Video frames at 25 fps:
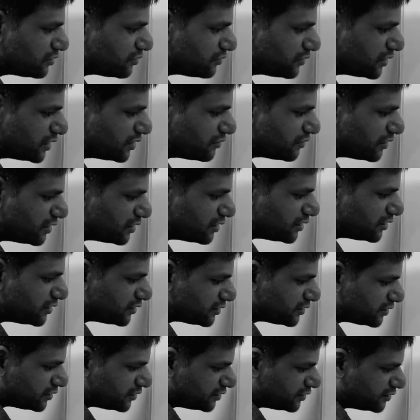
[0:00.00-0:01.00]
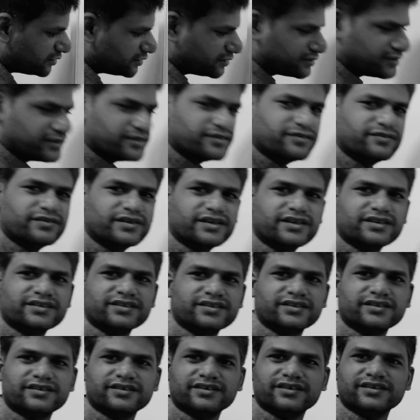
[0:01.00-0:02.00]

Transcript: frequently, whereas